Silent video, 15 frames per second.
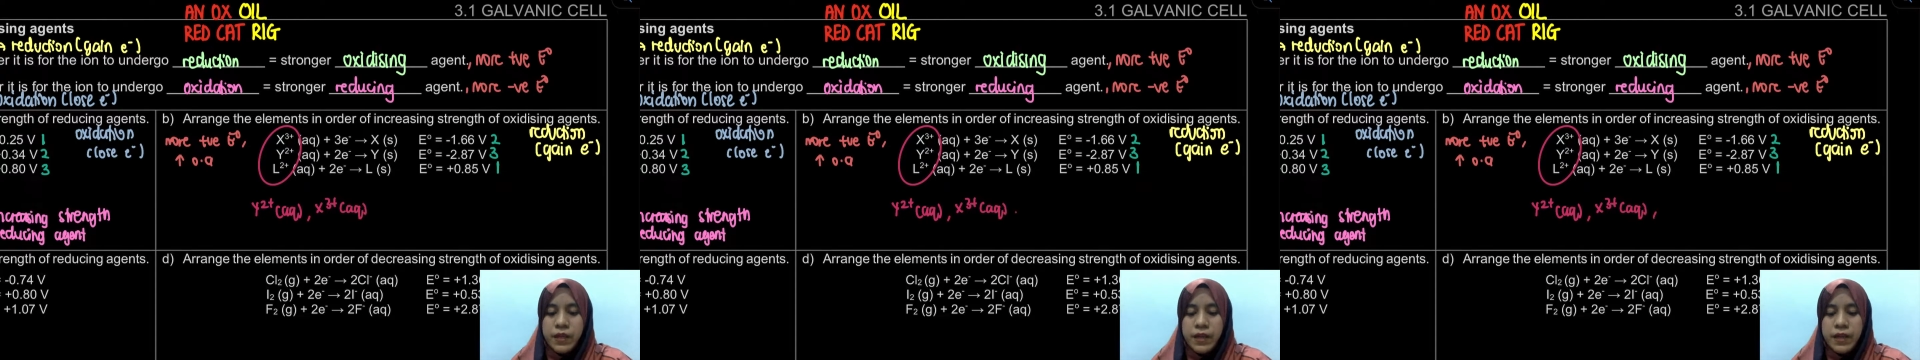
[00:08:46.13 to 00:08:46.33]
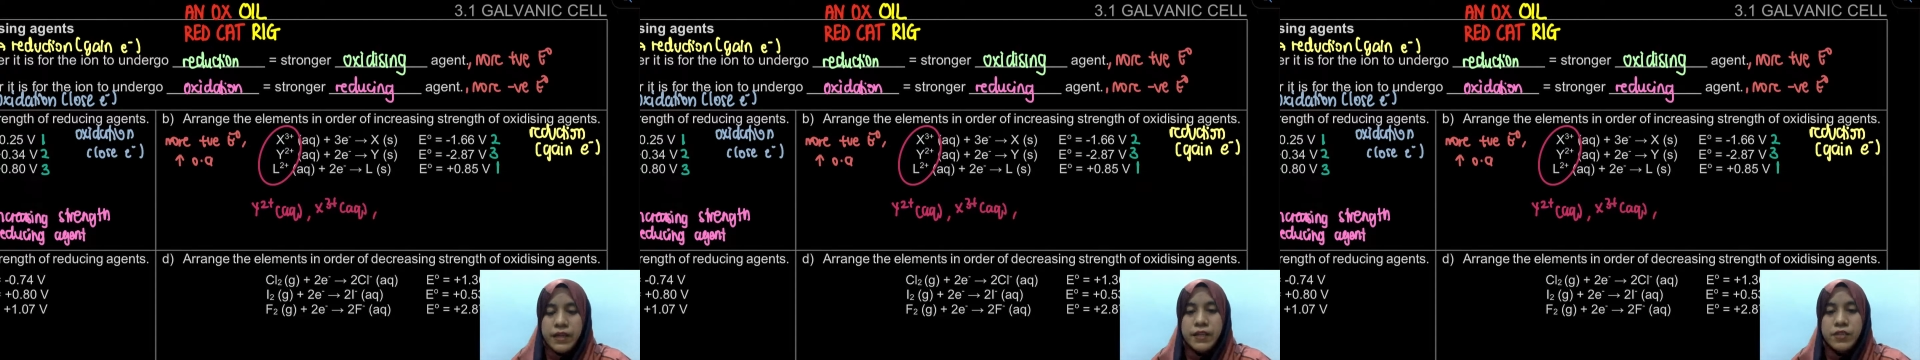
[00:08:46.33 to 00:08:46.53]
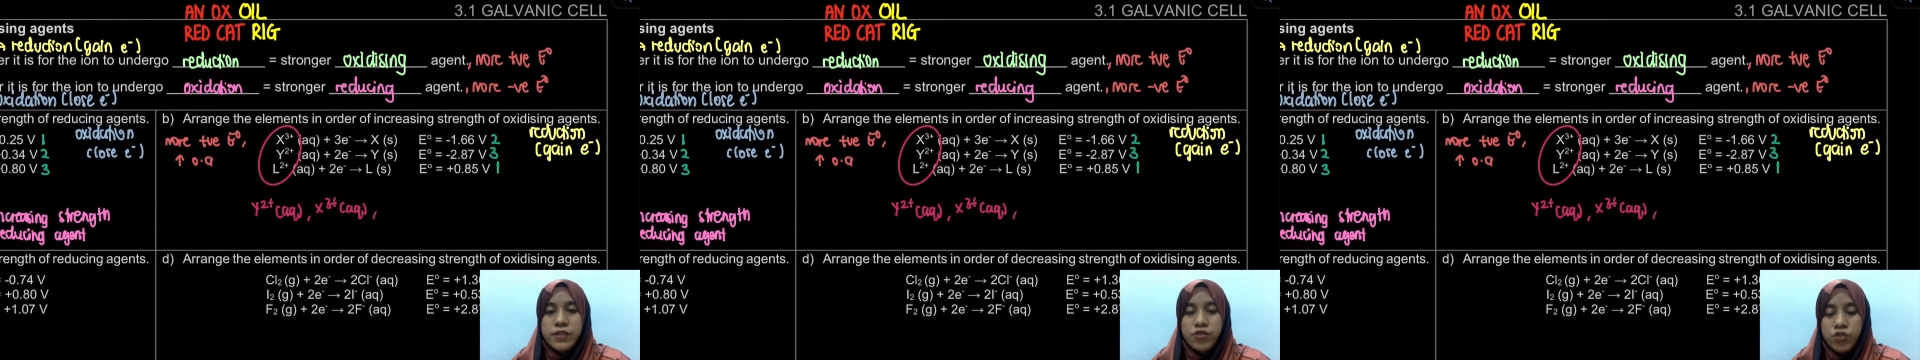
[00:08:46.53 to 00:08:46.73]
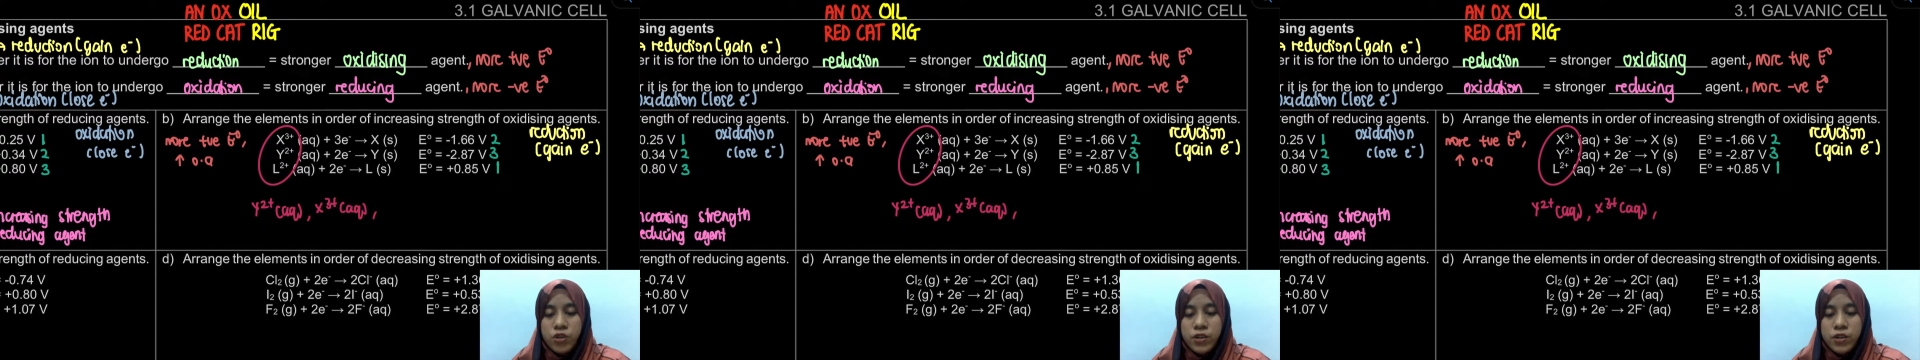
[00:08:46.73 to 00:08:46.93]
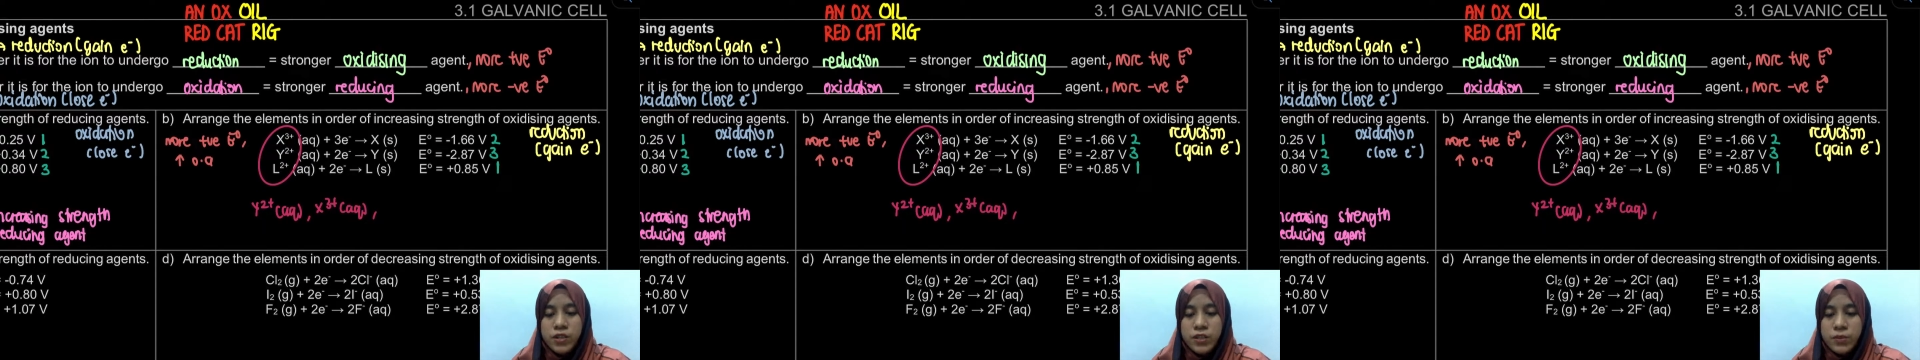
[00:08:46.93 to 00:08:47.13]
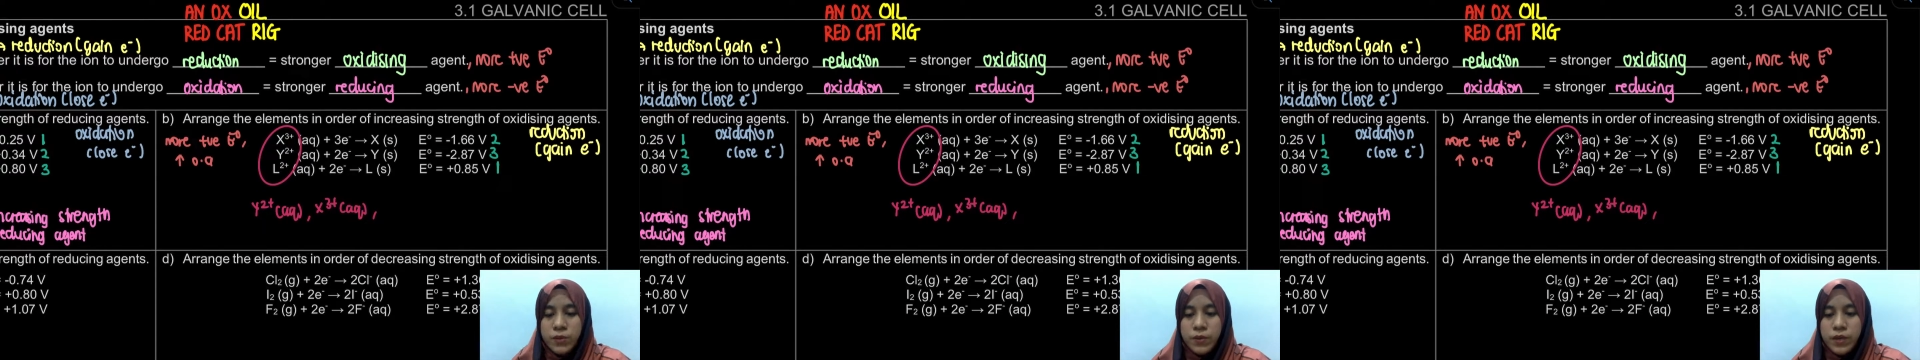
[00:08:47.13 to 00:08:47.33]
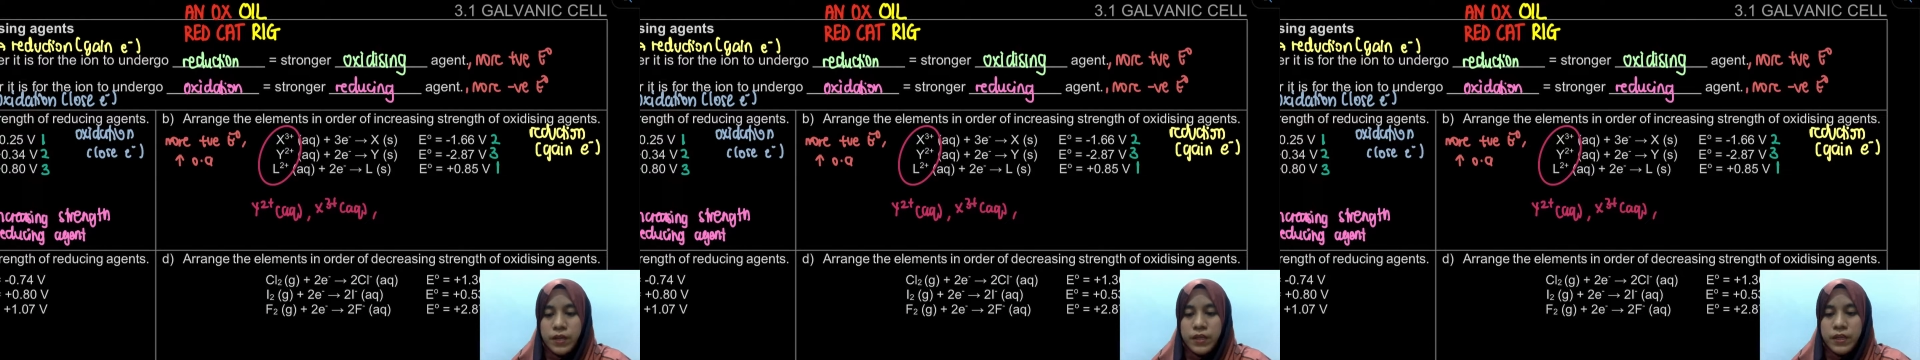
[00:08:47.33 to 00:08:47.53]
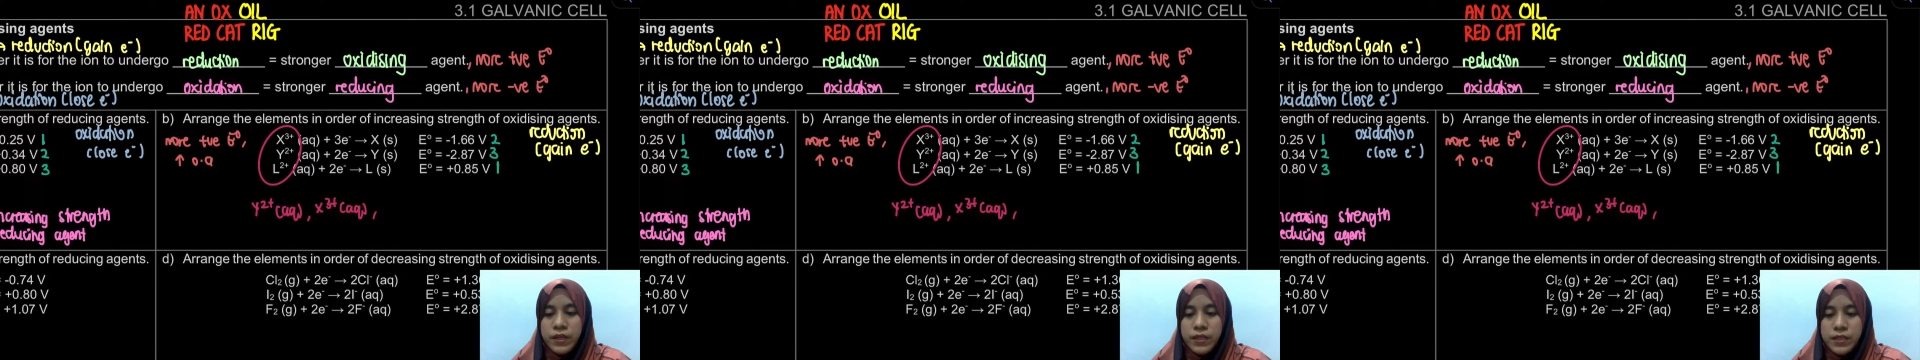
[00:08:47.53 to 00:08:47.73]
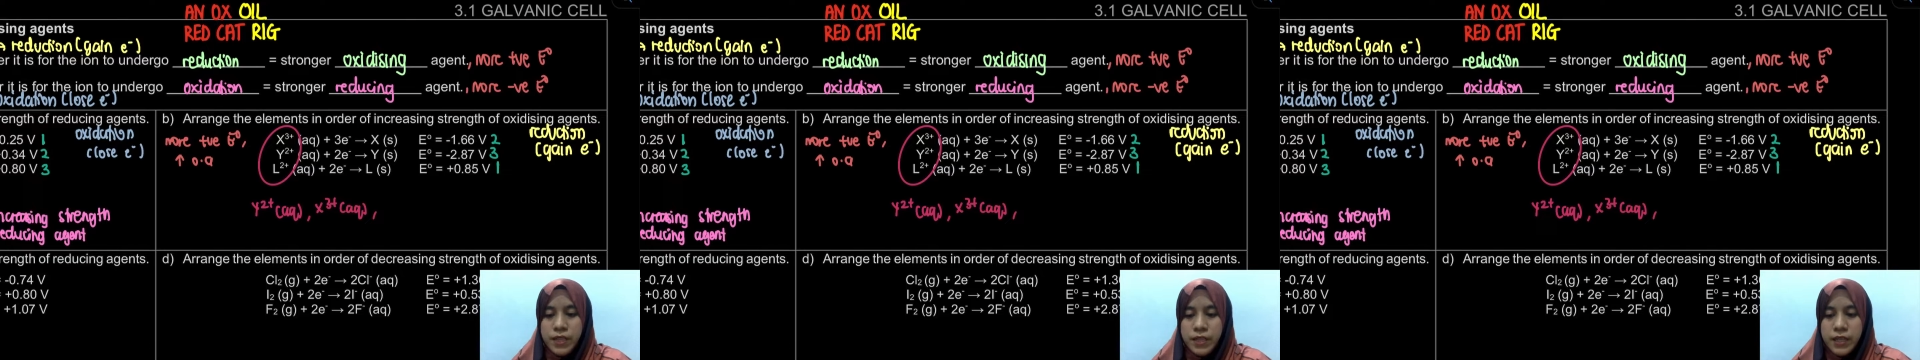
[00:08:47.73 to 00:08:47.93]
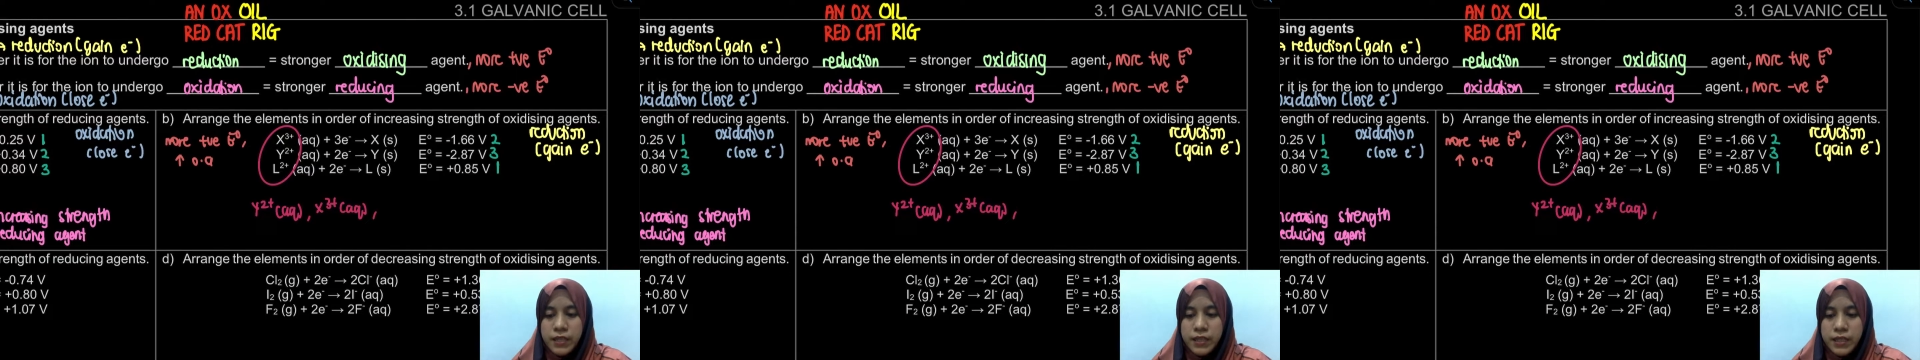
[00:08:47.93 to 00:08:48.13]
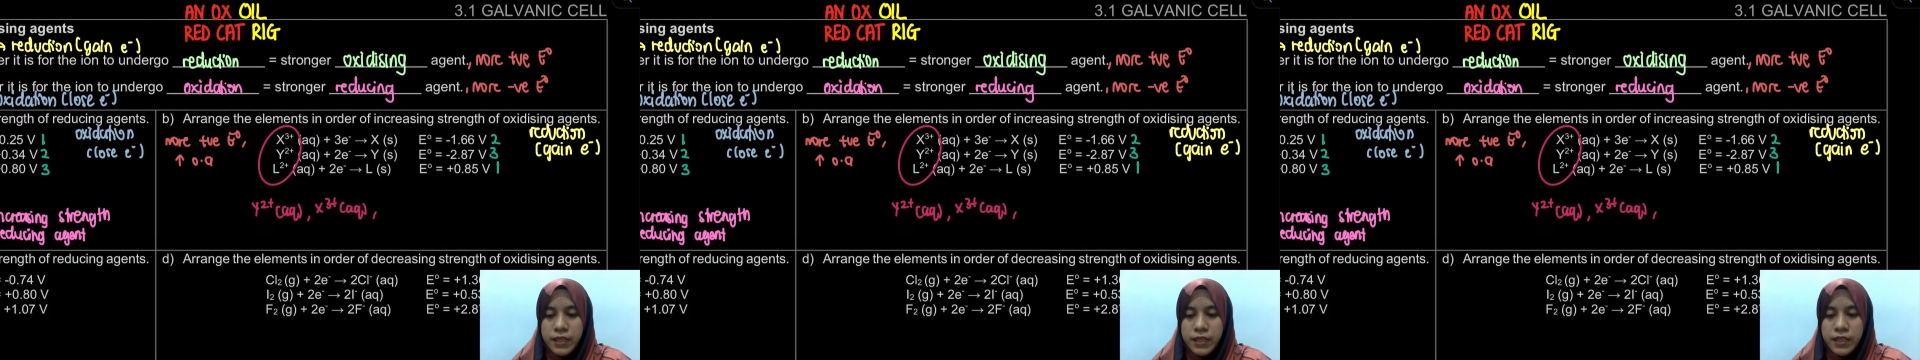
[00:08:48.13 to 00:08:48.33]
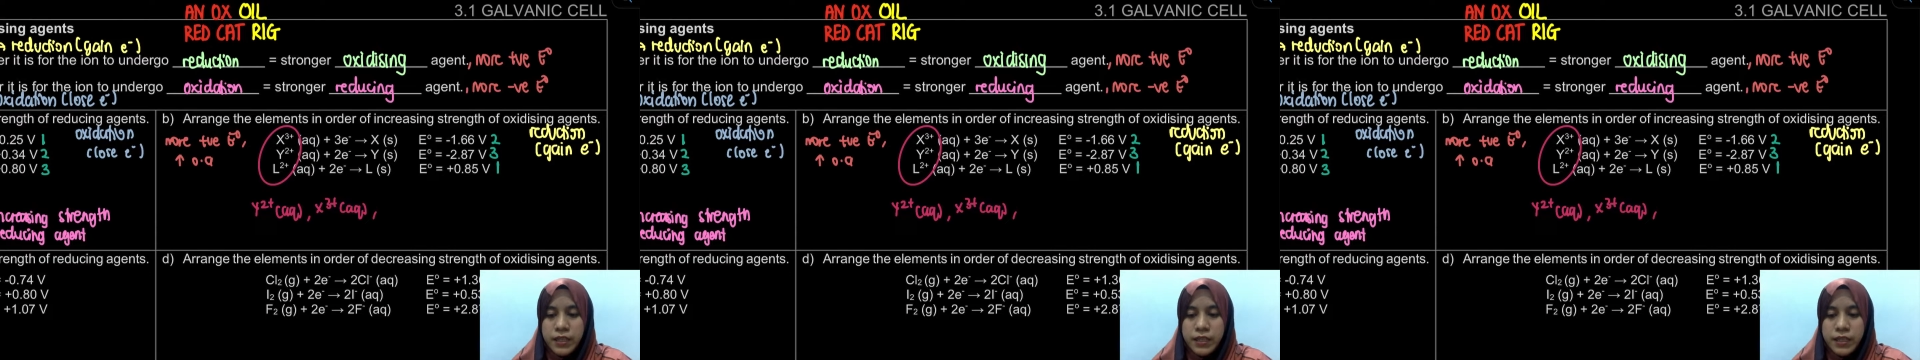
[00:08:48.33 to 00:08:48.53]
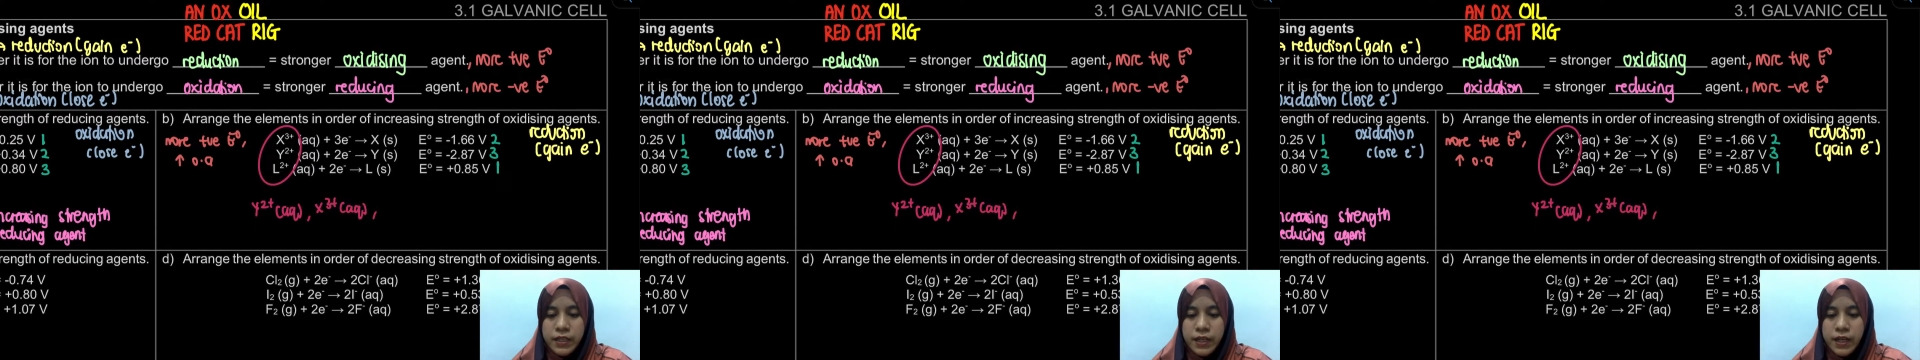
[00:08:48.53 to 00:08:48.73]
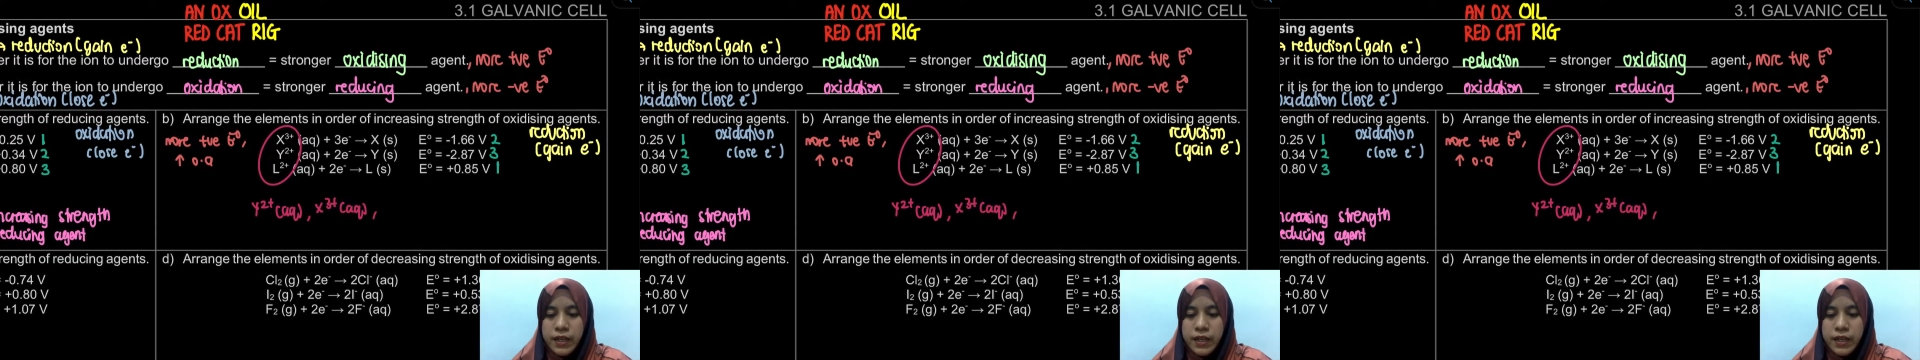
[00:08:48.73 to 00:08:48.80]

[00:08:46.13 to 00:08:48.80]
And the strongest one is actually the